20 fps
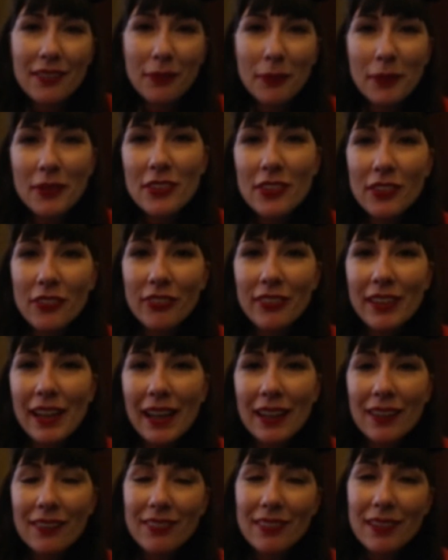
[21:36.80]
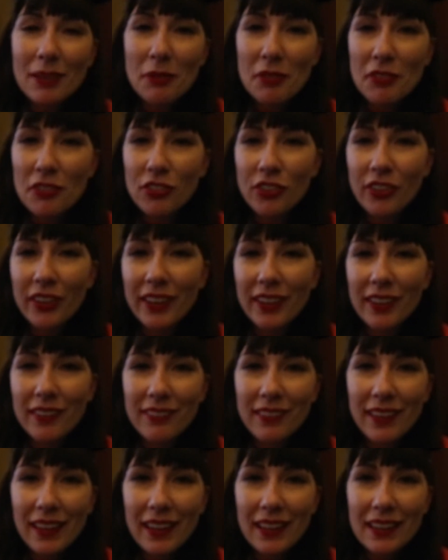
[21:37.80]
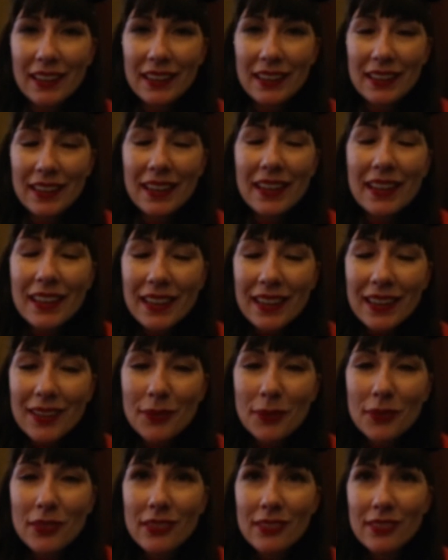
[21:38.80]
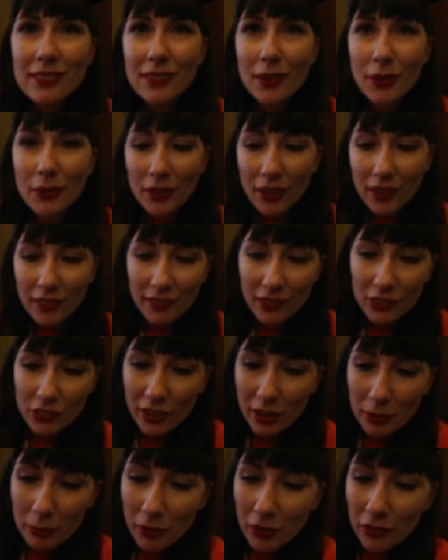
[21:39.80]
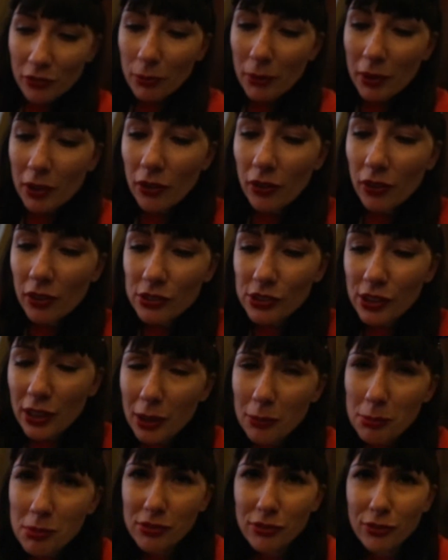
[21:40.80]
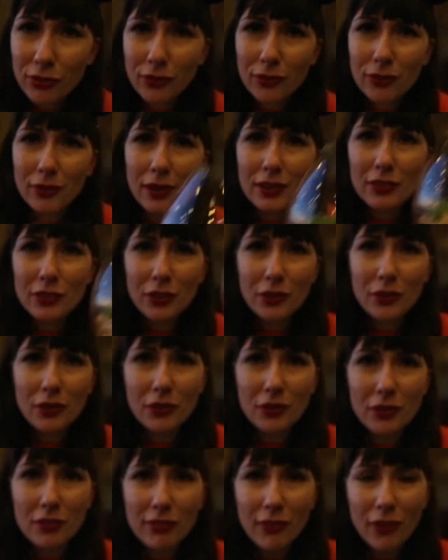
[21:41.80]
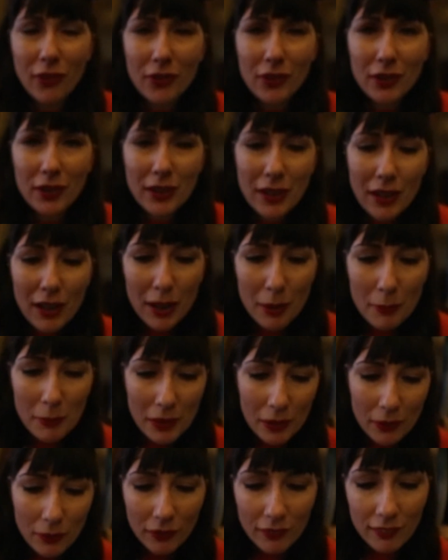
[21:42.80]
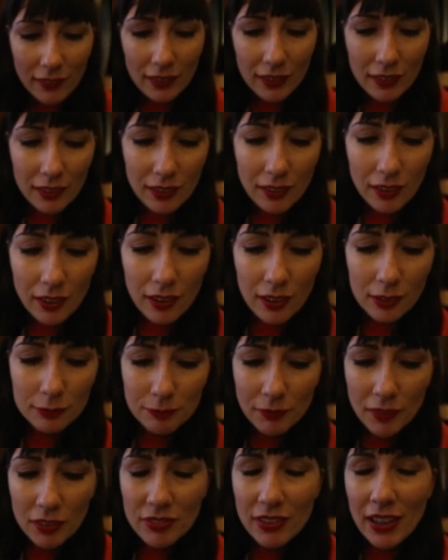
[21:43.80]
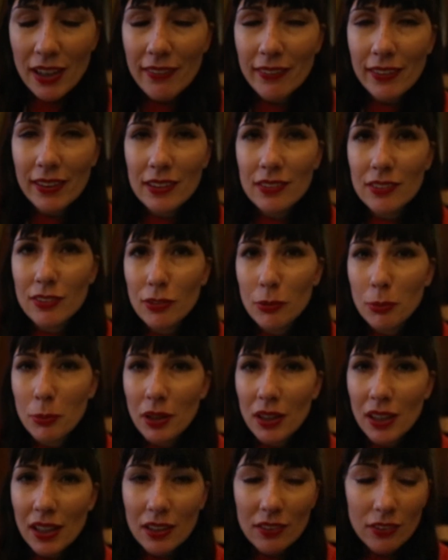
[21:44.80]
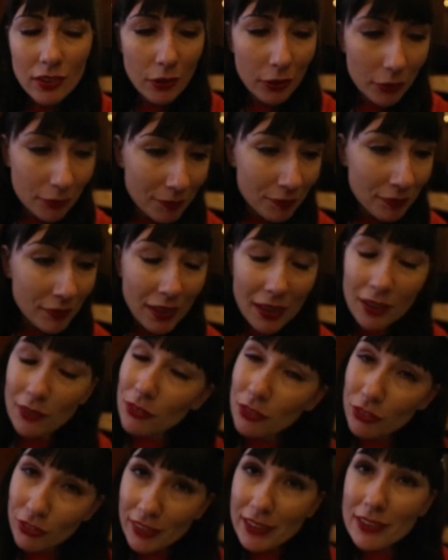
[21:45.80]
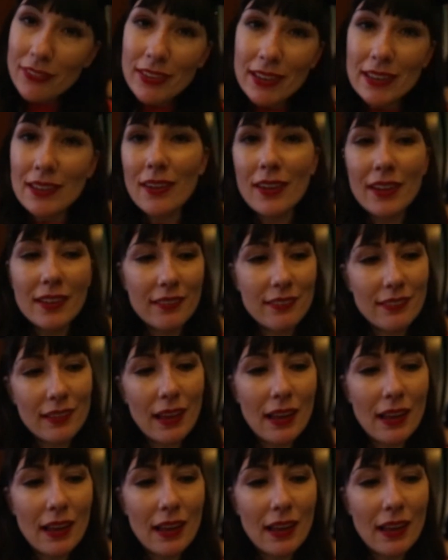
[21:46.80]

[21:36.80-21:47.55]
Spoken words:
So we're just relaxing with drinks in Keys, which is so nice. I drank most of my cocktail before I showed it on the vlog, but it was like a variant of a mojito. Really, really nice.